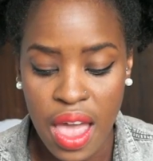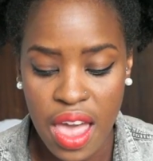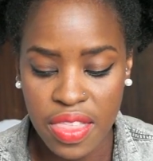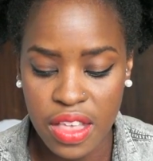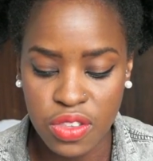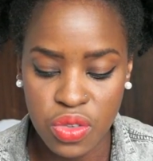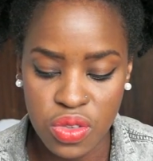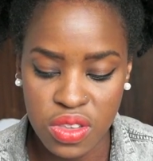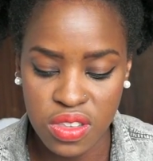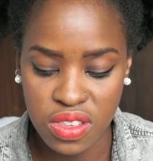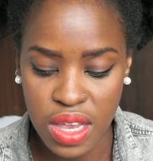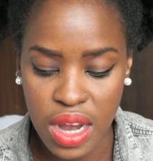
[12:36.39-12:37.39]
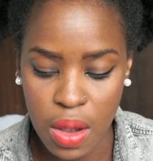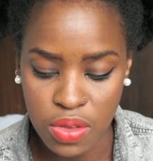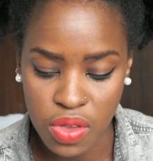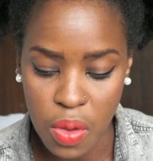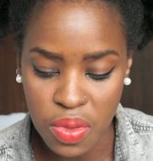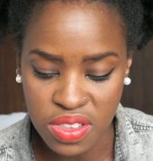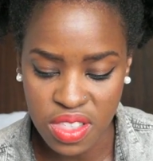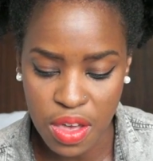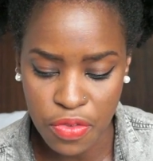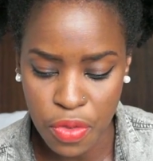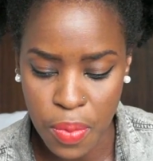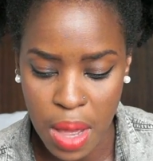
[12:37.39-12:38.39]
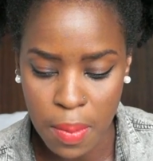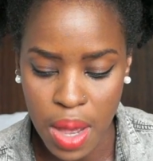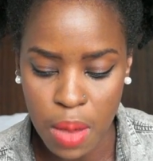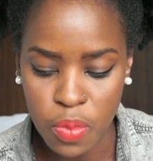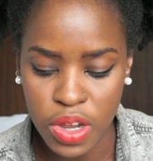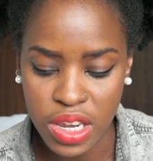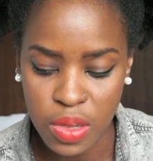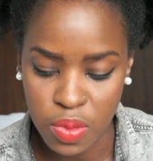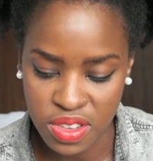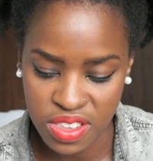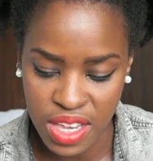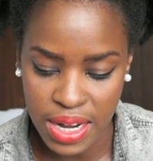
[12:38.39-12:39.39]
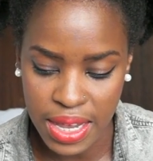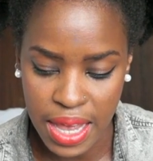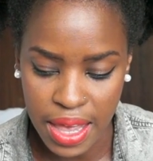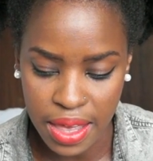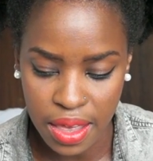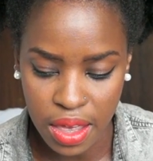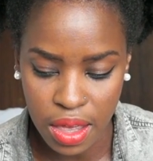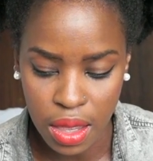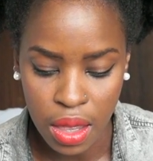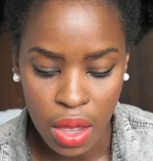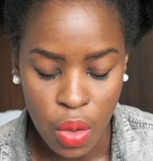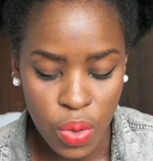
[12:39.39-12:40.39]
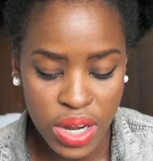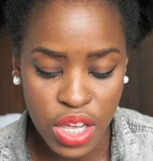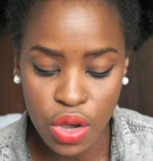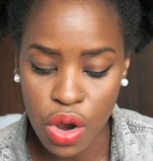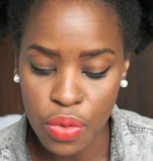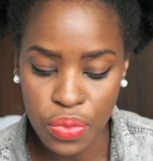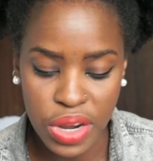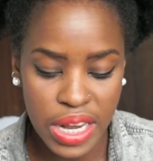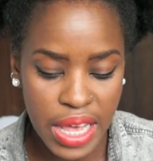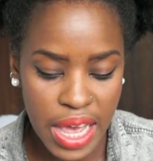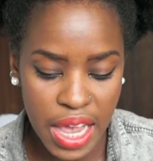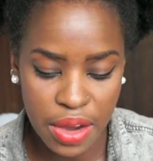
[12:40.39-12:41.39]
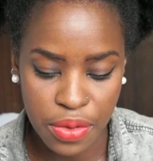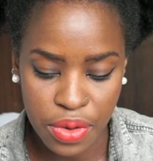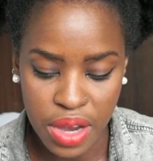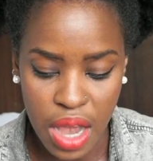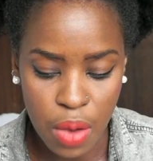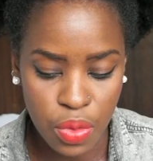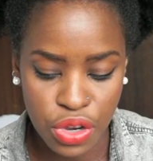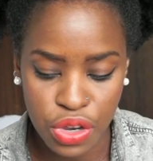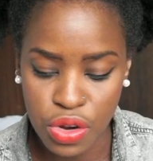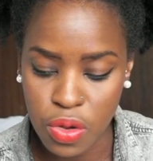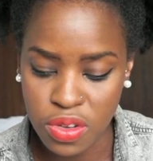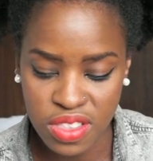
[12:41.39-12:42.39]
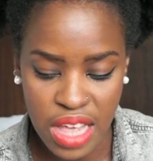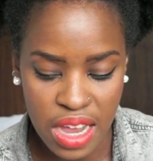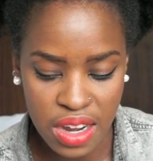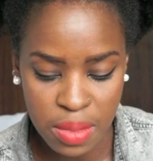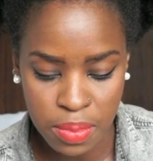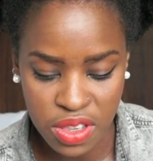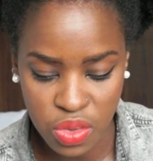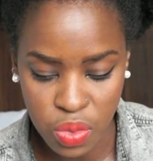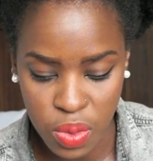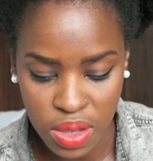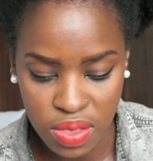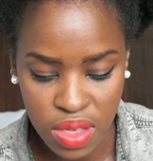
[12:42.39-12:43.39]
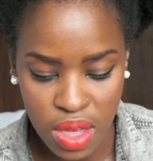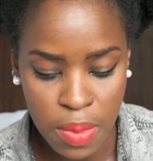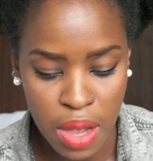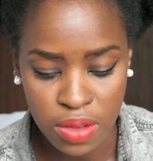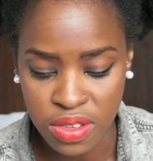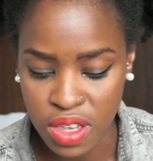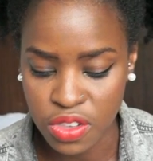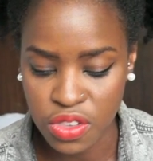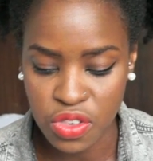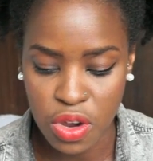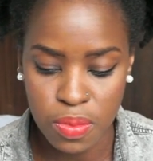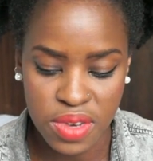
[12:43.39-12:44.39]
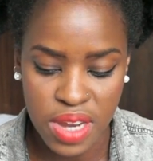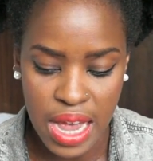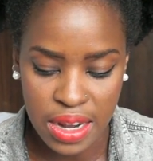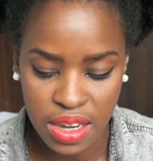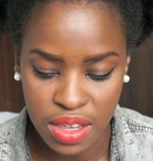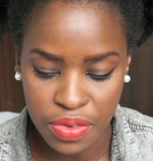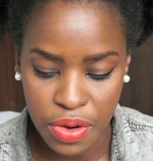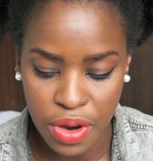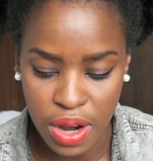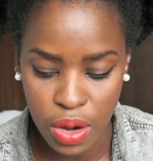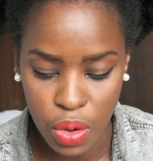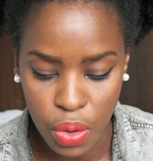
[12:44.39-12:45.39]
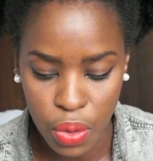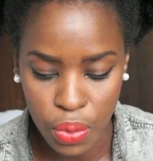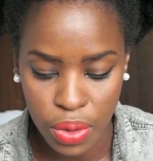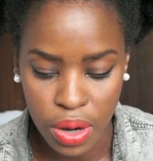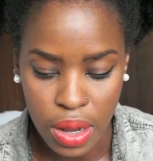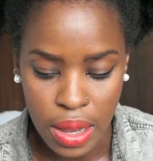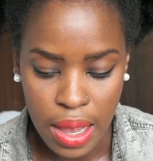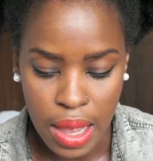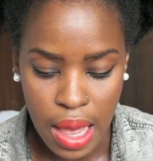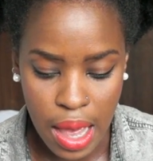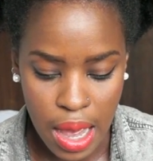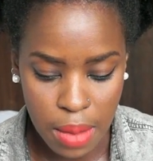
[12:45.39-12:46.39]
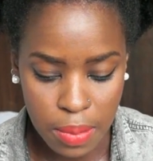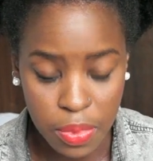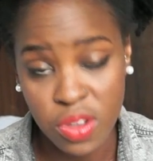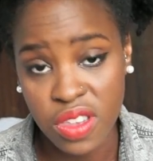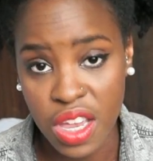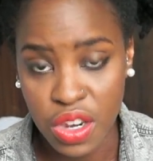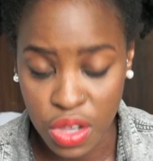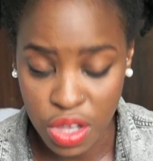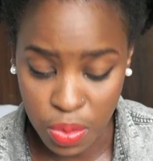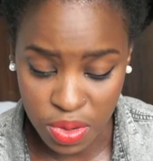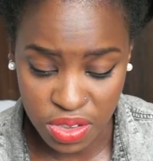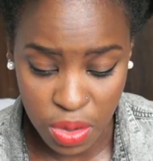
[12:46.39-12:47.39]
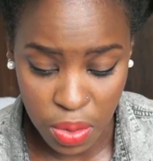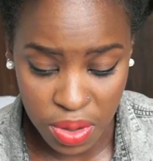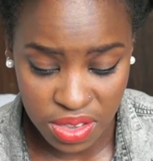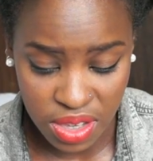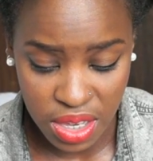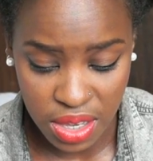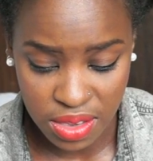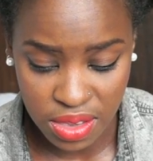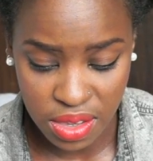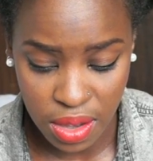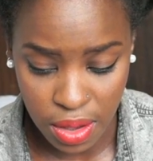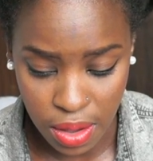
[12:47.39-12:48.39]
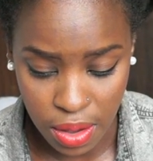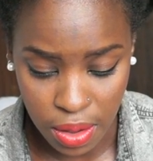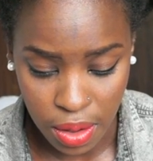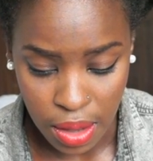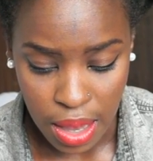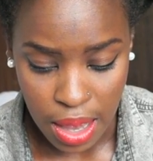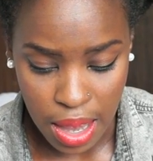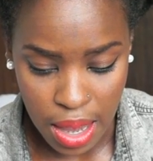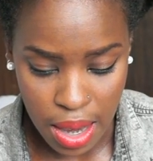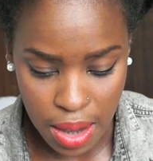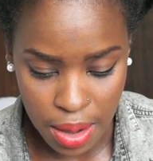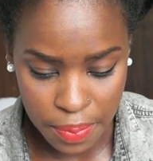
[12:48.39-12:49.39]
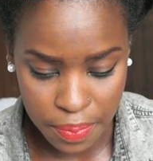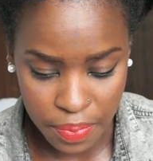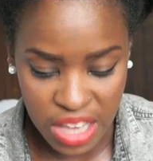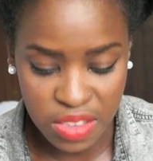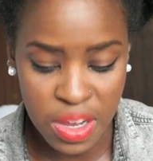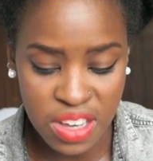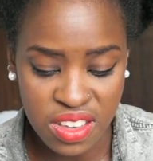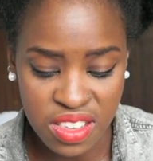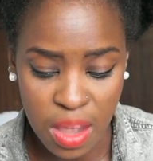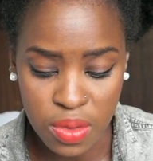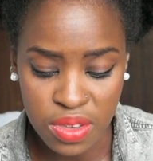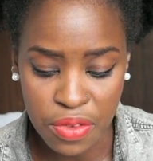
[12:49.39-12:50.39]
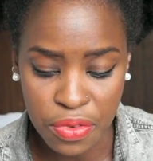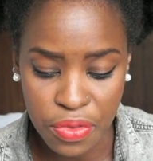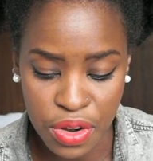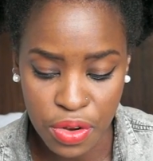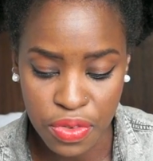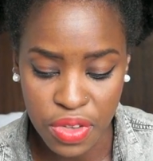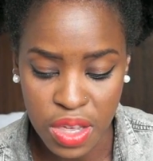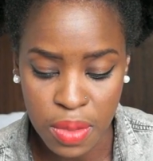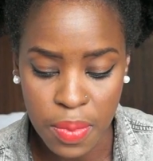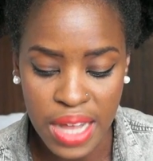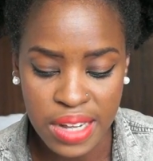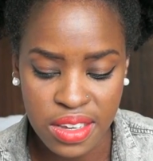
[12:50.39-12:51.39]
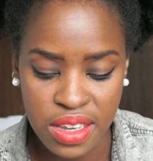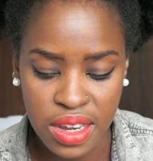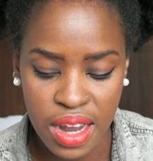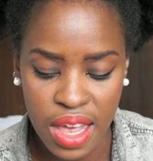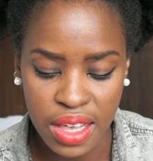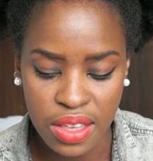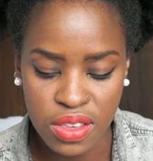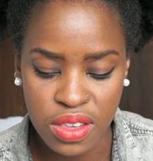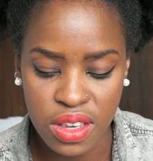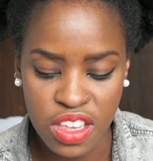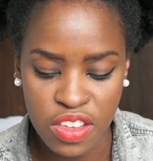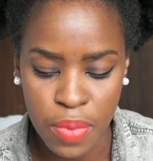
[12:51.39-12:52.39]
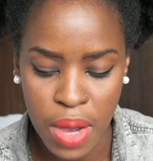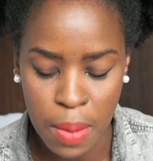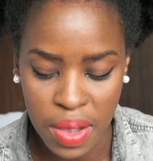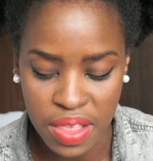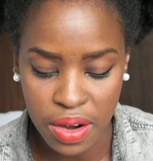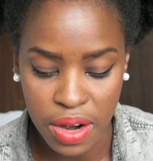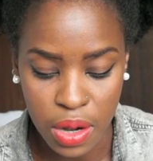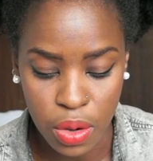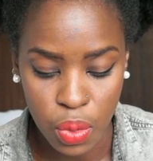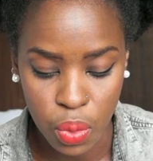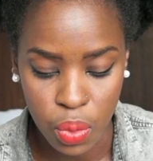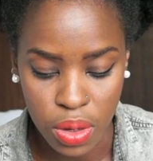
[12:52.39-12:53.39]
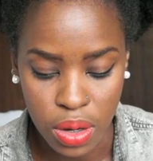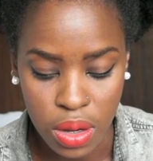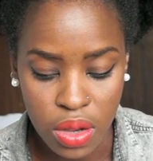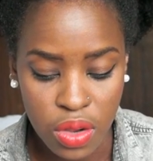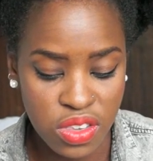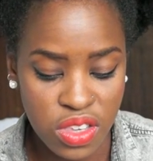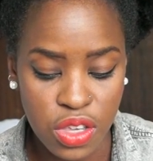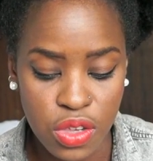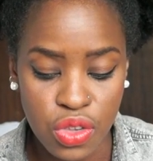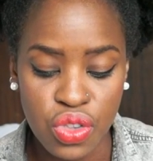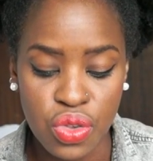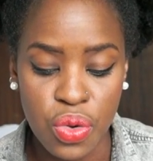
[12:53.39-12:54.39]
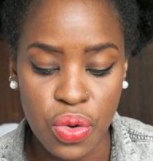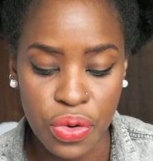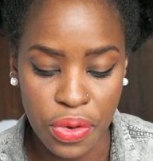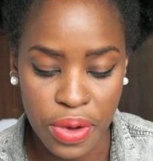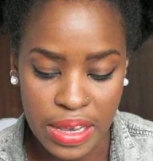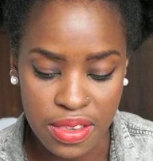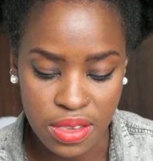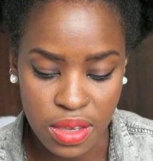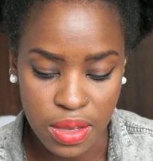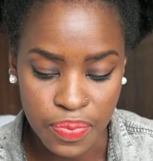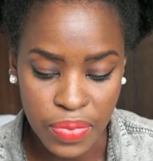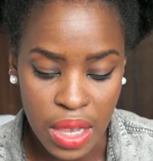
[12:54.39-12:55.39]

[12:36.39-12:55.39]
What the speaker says: And then Susan said, I was always there for my mom when he was yelling at her. When he got really angry, I would, stand in between them. I would say, stop, Dad, leave her alone, because I knew he was going to hit her. As much as I was afraid of him, I didn't like to leave my mother alone because he used to go crazy.